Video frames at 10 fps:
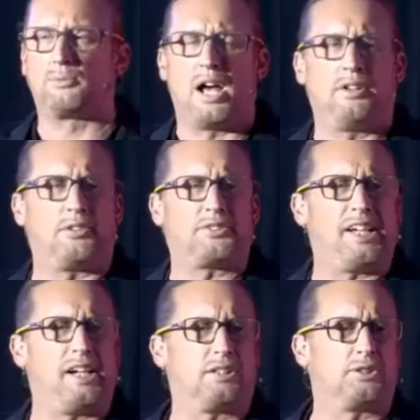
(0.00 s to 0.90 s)
We are not
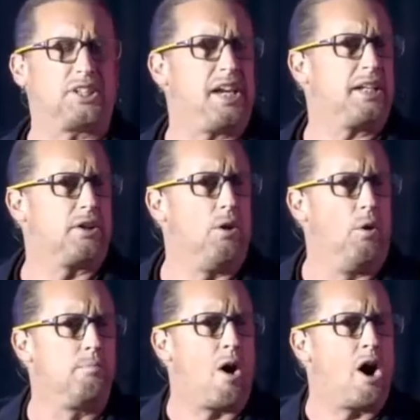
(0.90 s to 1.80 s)
here to take the
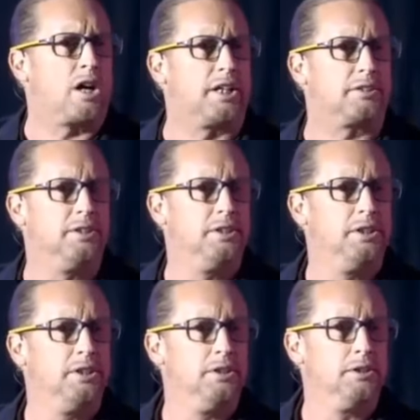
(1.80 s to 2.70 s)
whole market.
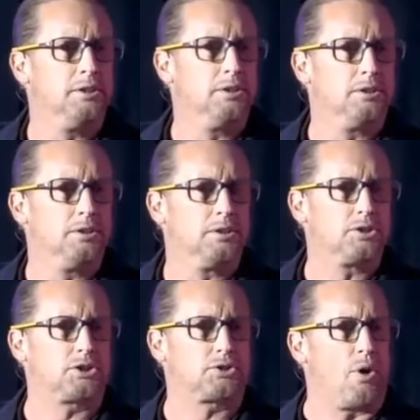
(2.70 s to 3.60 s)

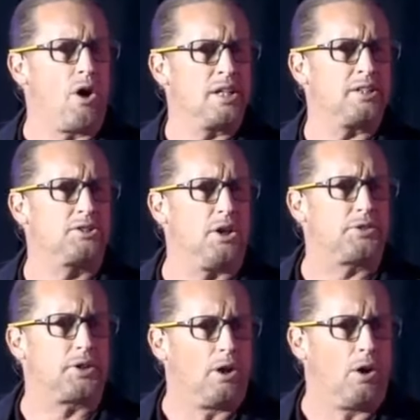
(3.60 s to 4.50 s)
Strong is not
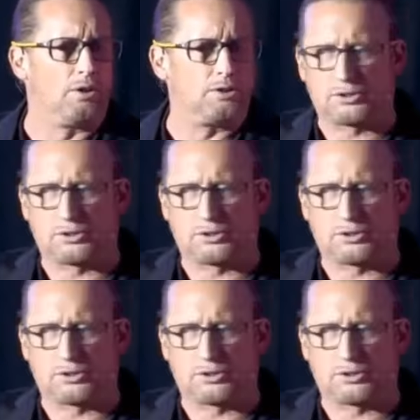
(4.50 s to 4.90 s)
alone.